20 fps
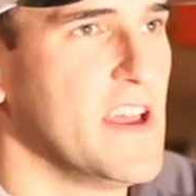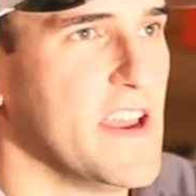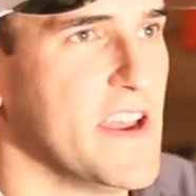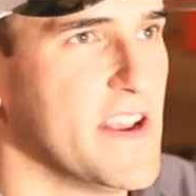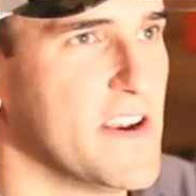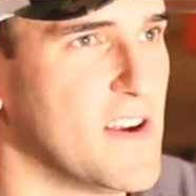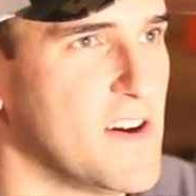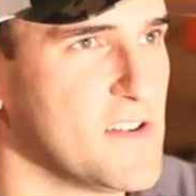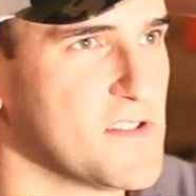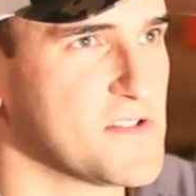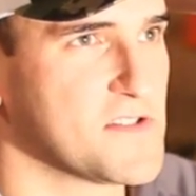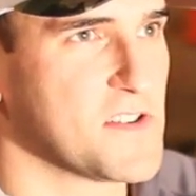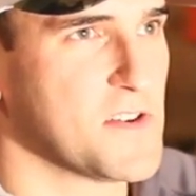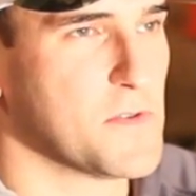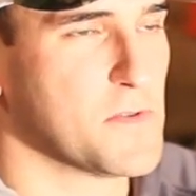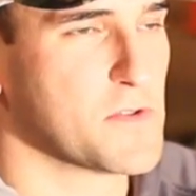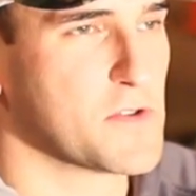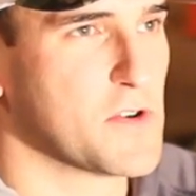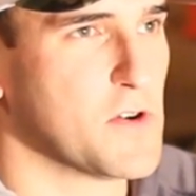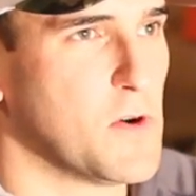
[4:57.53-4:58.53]
And also,
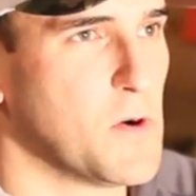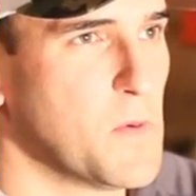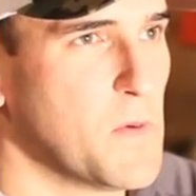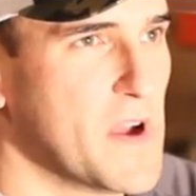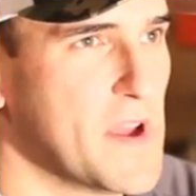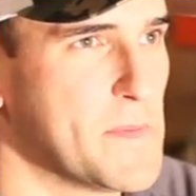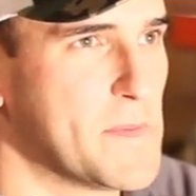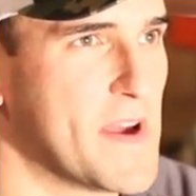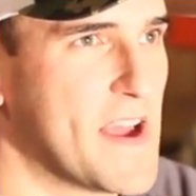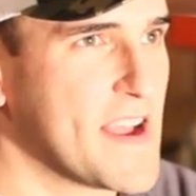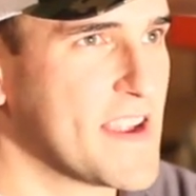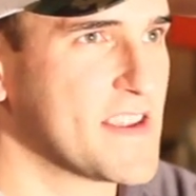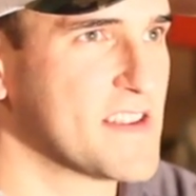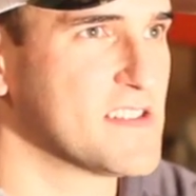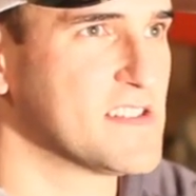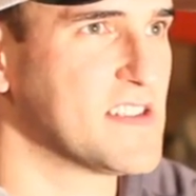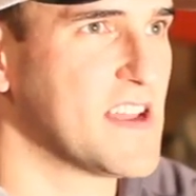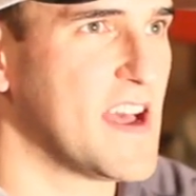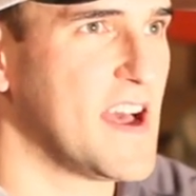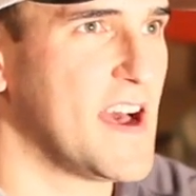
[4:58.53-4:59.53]
we're going way back
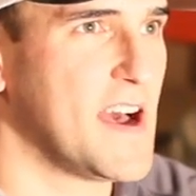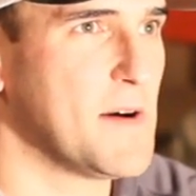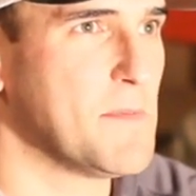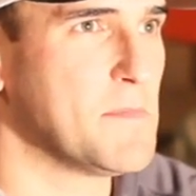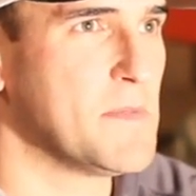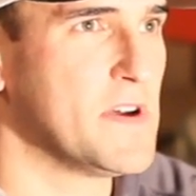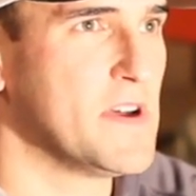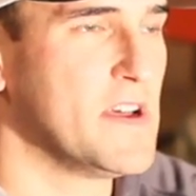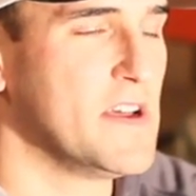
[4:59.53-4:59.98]
in time.